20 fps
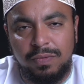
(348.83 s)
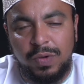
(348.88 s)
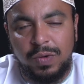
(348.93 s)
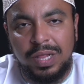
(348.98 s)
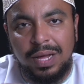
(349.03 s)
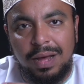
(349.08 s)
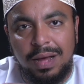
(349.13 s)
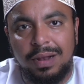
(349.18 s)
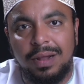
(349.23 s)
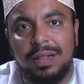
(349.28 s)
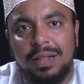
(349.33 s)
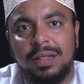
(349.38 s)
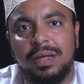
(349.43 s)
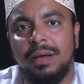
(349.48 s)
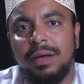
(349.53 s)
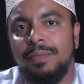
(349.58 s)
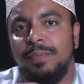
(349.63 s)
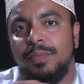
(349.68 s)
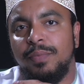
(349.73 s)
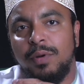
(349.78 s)
with
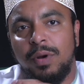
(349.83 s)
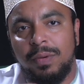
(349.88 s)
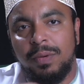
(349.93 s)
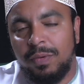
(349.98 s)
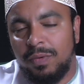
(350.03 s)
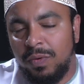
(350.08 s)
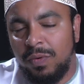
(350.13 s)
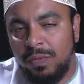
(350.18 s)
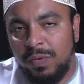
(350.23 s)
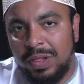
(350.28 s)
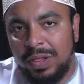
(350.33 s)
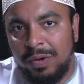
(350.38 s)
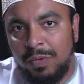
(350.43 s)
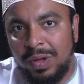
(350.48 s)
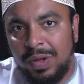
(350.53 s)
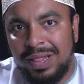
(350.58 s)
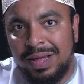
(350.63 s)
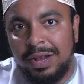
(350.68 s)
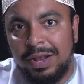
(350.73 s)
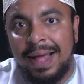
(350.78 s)

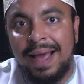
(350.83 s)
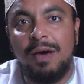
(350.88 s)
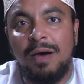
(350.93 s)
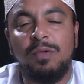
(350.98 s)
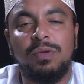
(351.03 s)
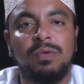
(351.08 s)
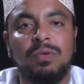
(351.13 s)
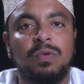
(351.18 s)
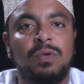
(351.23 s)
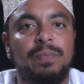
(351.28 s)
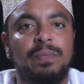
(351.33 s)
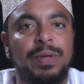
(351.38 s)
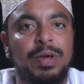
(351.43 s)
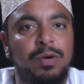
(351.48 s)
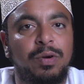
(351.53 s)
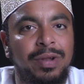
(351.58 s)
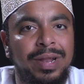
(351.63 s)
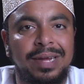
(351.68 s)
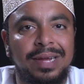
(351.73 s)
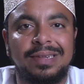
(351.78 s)
a noun, could be
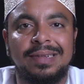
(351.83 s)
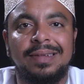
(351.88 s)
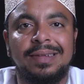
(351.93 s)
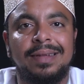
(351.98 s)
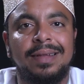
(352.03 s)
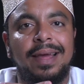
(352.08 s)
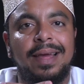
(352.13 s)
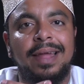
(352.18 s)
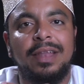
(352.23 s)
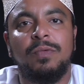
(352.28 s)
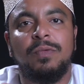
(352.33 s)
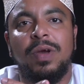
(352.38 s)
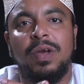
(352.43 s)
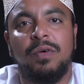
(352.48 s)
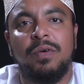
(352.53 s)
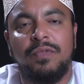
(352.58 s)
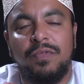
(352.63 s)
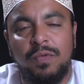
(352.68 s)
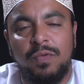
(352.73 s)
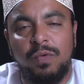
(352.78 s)
connected in any
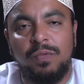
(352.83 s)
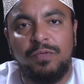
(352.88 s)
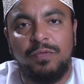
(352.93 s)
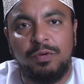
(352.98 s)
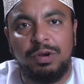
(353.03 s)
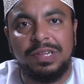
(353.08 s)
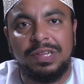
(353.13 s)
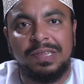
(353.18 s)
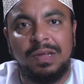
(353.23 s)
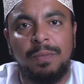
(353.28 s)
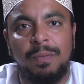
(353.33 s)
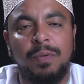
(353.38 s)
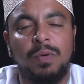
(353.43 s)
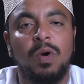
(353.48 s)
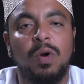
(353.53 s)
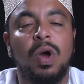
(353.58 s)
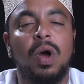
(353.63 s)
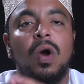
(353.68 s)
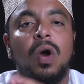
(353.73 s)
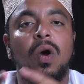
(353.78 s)
way or form, for example,